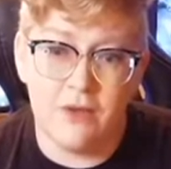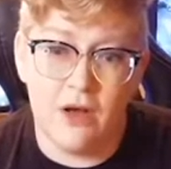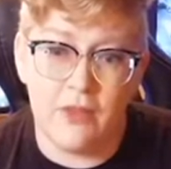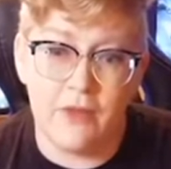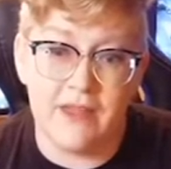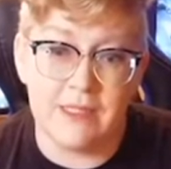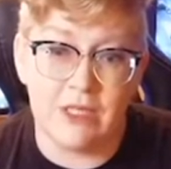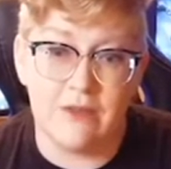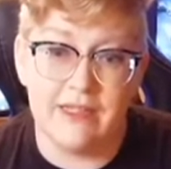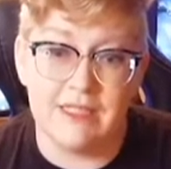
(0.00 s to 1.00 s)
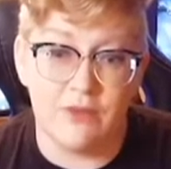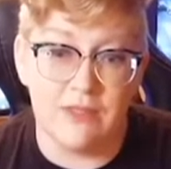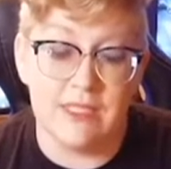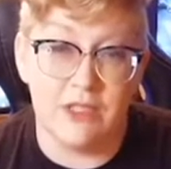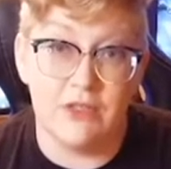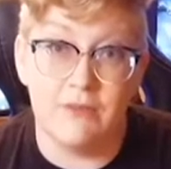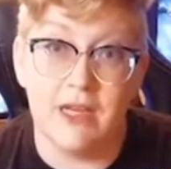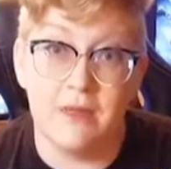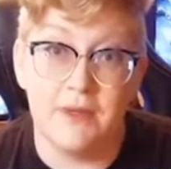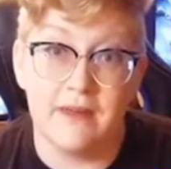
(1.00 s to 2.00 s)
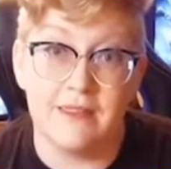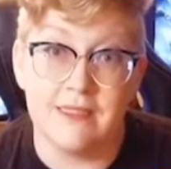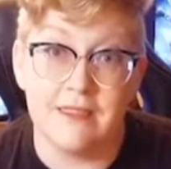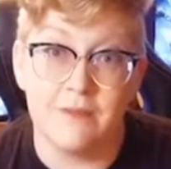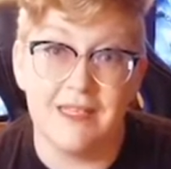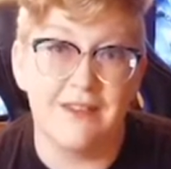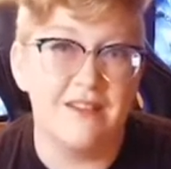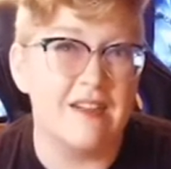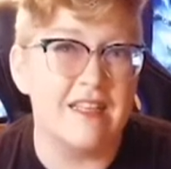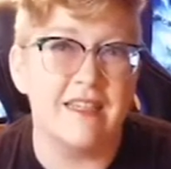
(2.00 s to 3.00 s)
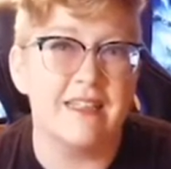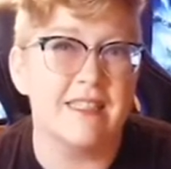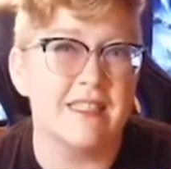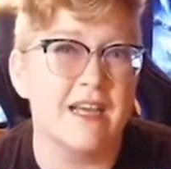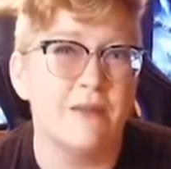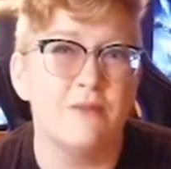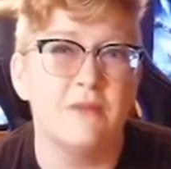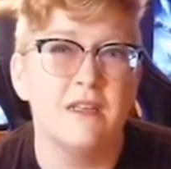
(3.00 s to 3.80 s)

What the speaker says: although that certainly is a risk due to my appearance and demeanor. I guess I'm